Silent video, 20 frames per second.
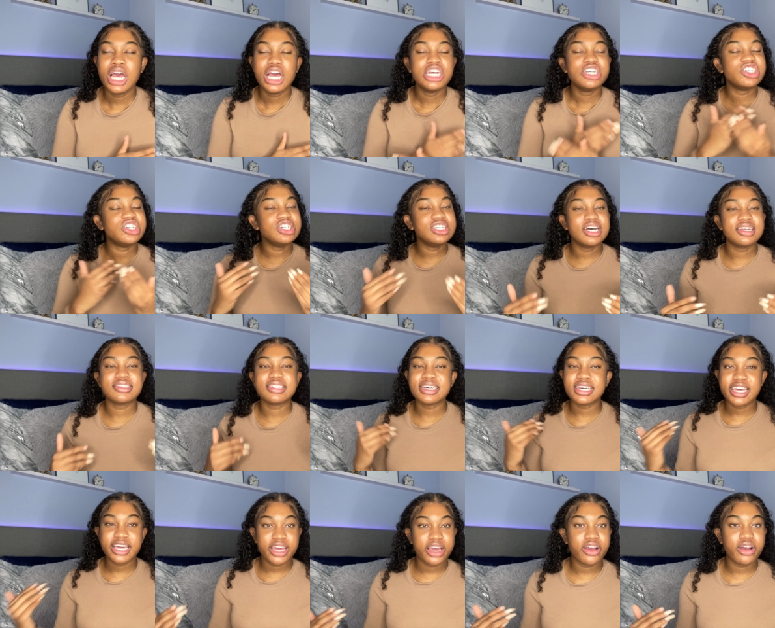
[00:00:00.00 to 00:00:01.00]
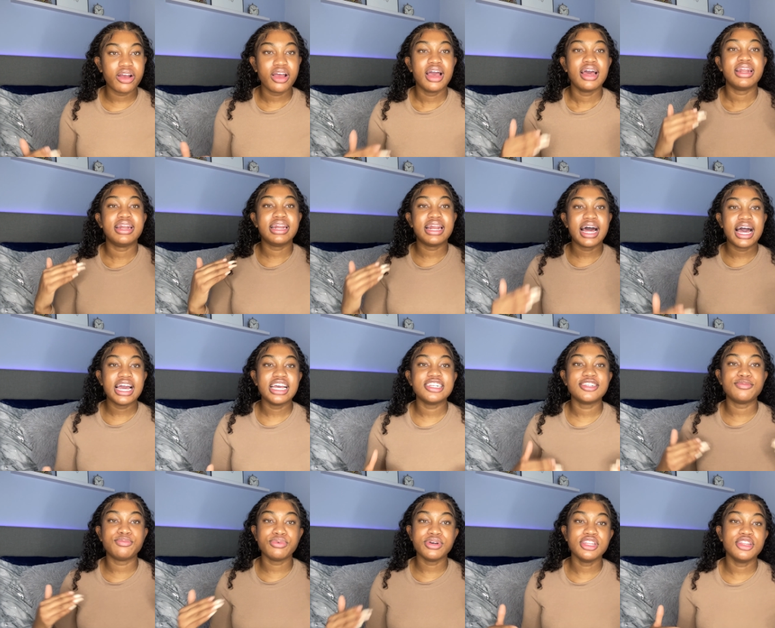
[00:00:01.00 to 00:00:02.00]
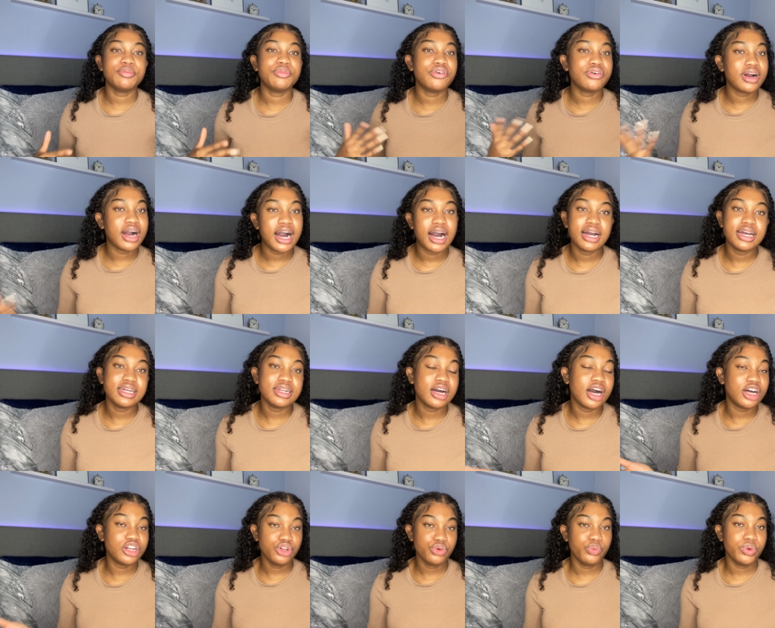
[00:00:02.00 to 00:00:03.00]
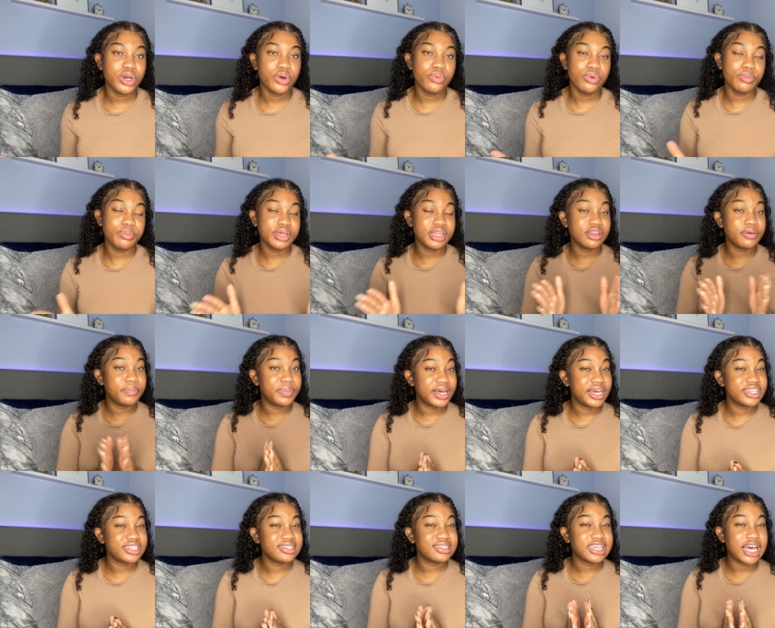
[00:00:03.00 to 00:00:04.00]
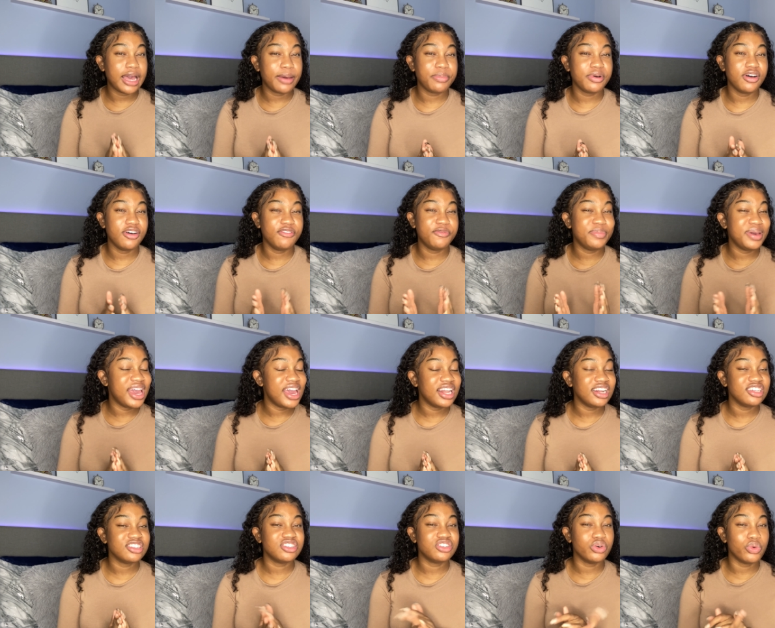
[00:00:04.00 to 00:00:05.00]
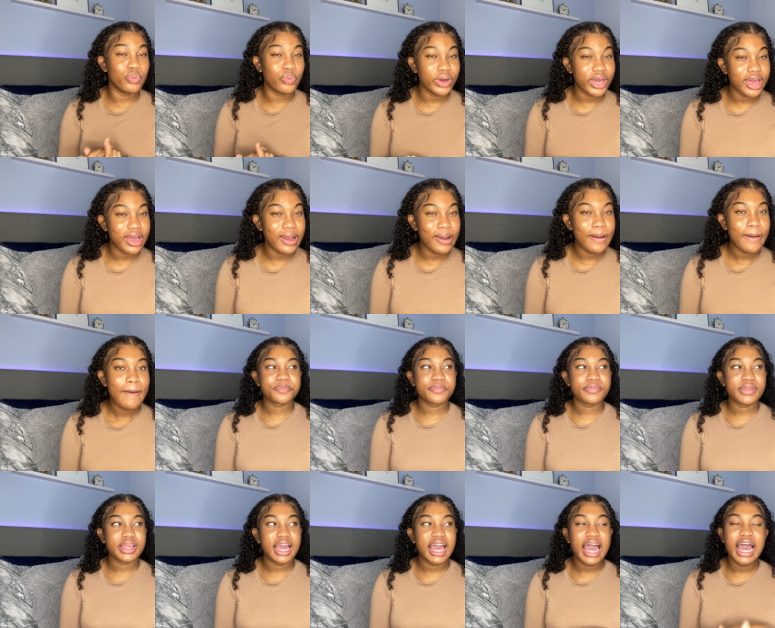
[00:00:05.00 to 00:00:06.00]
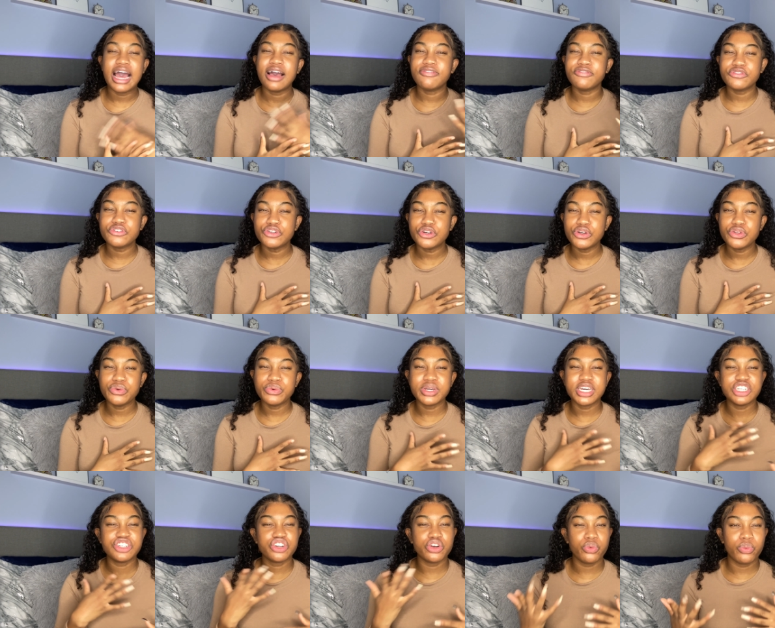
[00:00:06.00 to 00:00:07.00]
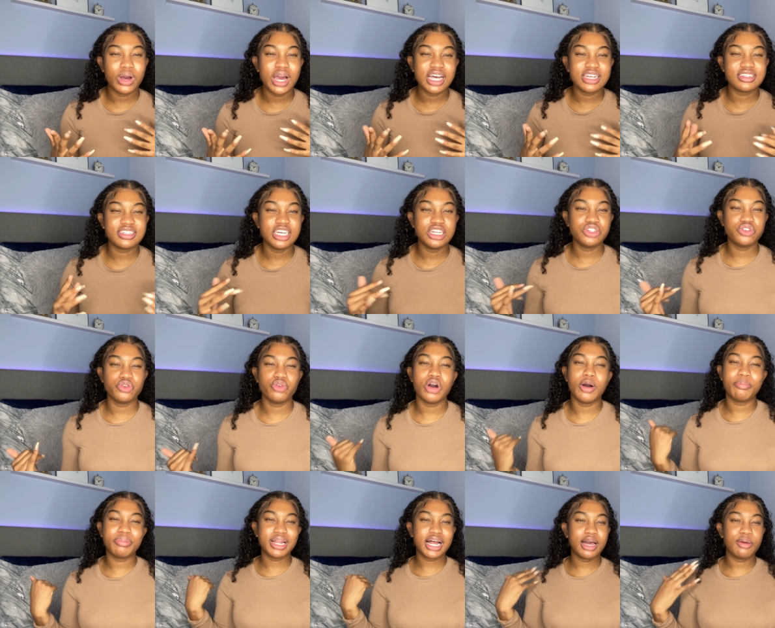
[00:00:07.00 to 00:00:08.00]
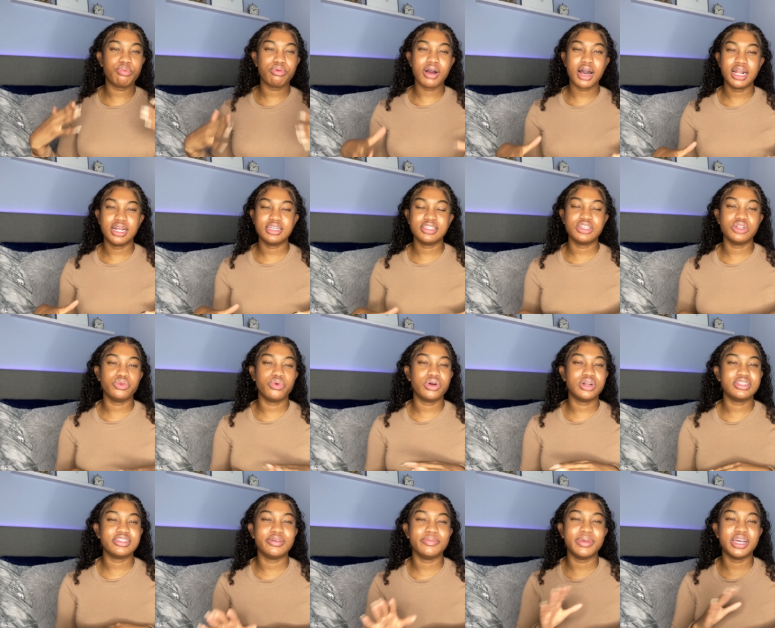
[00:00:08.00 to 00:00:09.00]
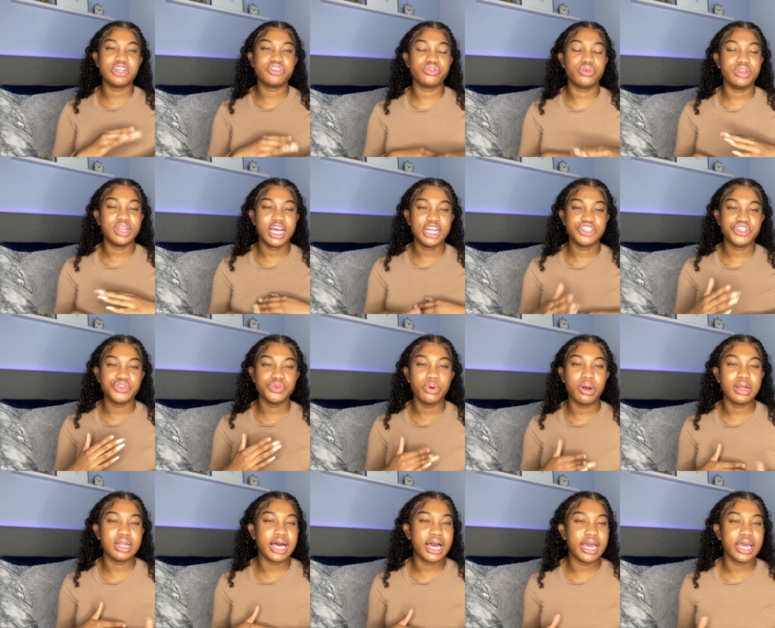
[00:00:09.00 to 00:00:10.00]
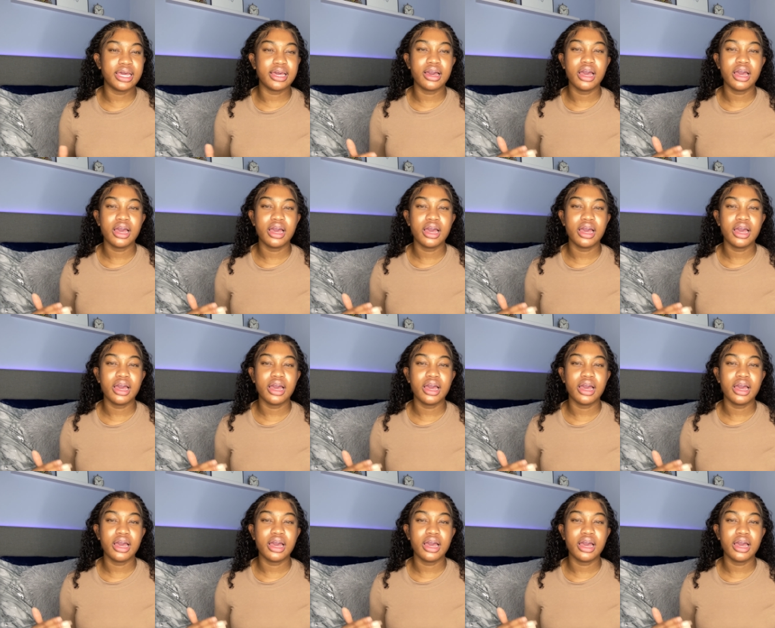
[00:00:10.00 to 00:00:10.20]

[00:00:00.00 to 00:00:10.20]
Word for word: She doesn't care. Nice breathable cotton underwear will be the best type of panties to wear after you get your wax they do apply products in order to make sure that you are like